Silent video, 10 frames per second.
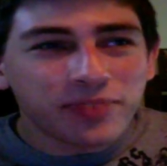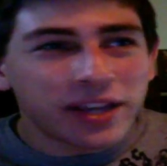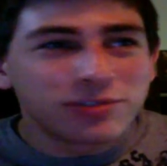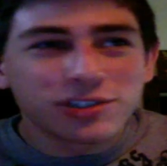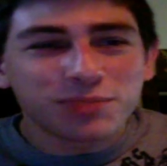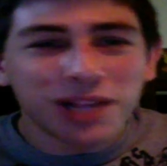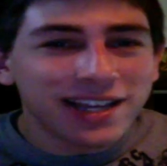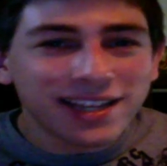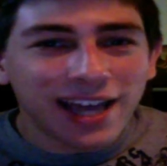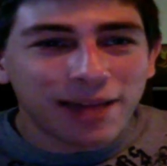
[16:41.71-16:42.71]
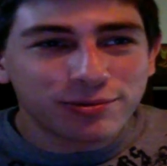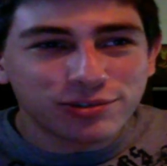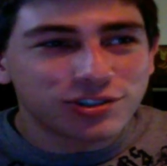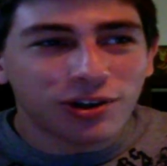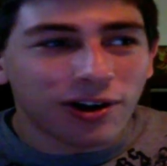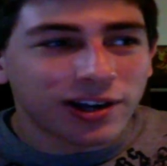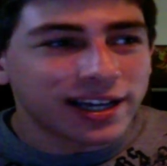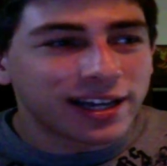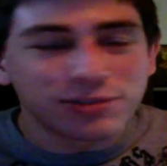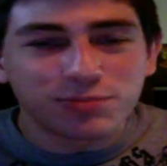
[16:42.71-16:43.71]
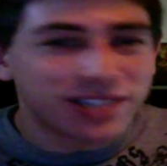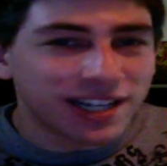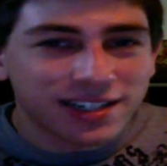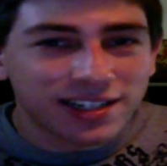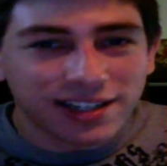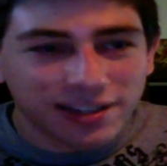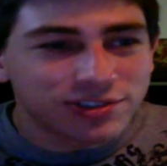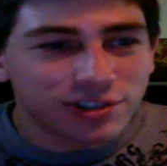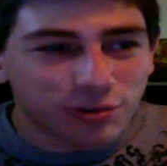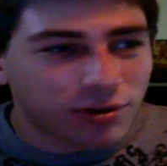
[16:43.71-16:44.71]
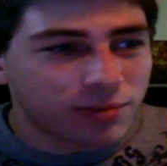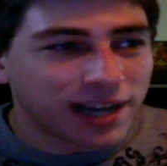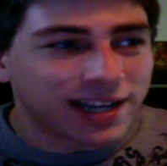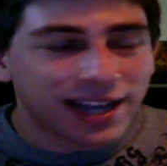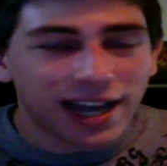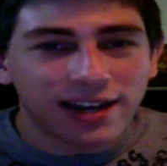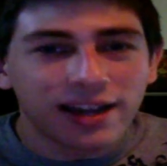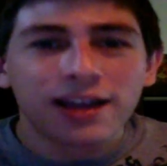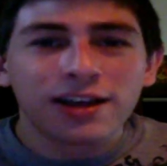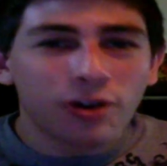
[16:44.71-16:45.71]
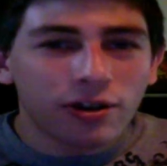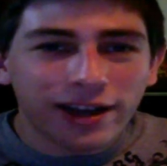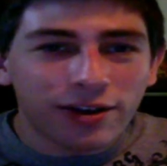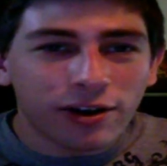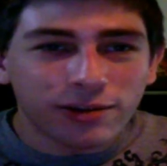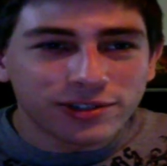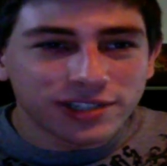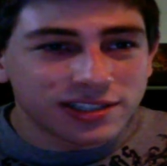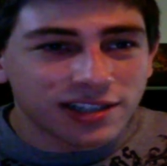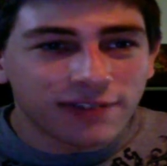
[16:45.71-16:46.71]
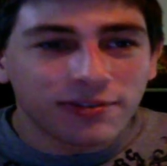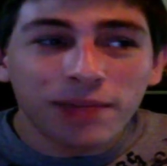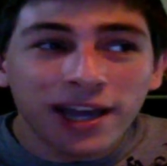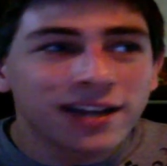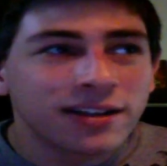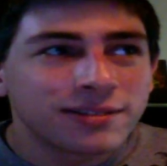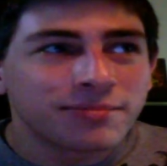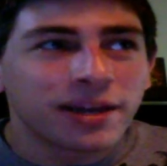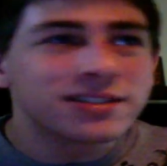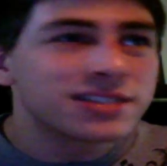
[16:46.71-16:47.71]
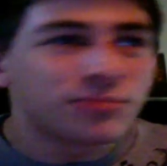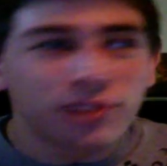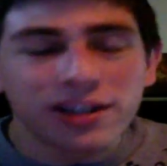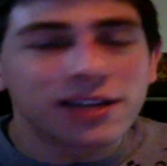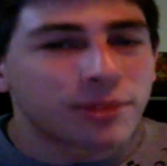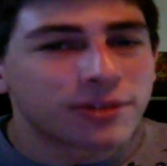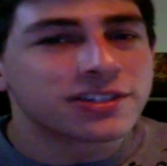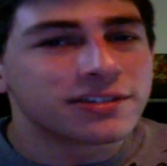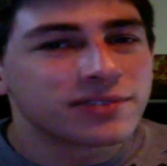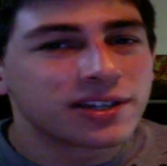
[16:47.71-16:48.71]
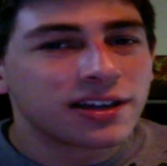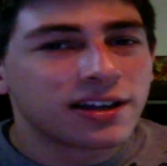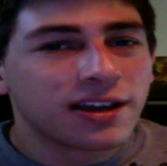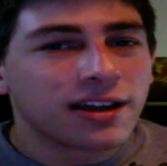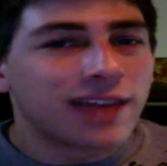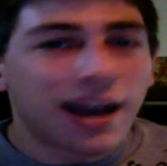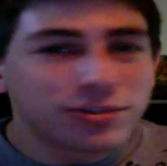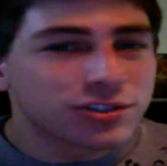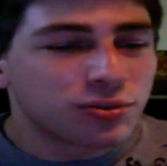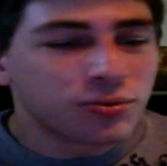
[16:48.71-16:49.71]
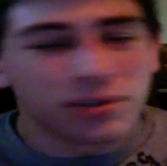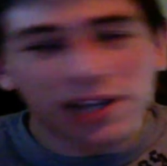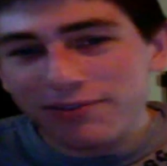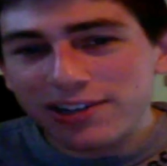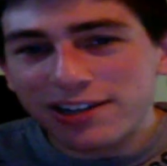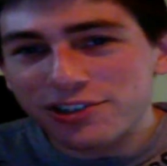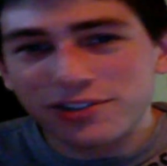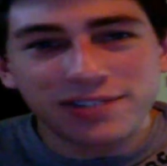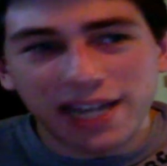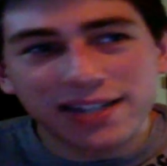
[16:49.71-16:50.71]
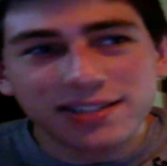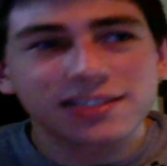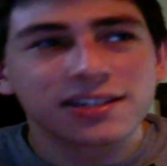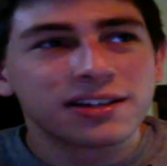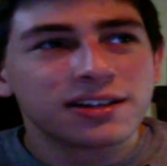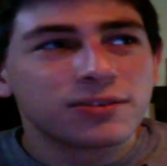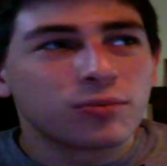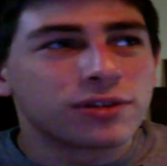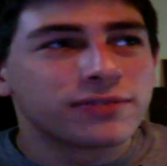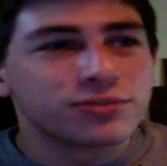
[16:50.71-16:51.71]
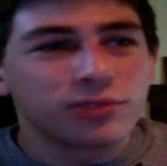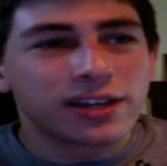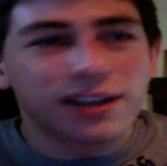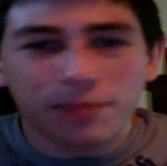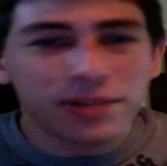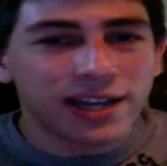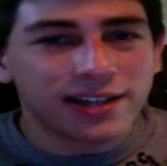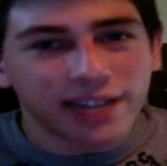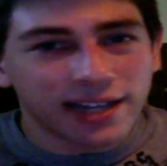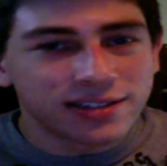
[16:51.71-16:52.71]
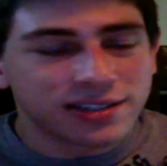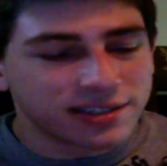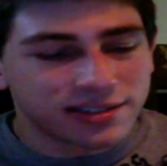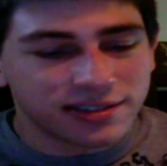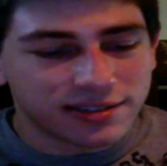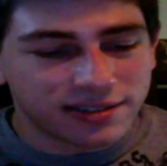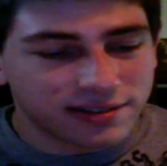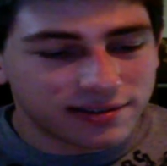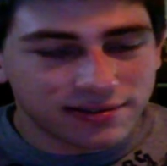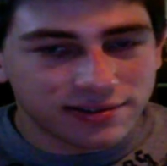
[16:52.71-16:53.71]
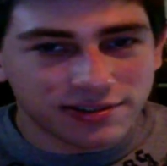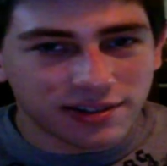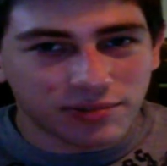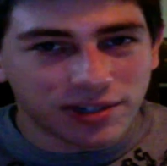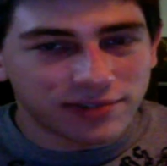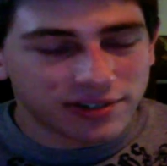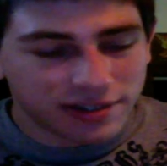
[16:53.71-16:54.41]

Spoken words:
He was just playing the game. He was just talking. He was pretending like he was the quarterback again, calling out audibles and stuff. It made it seem really immersive. That was cool. Having Usher dance one of his really complicated dances is just like whatever.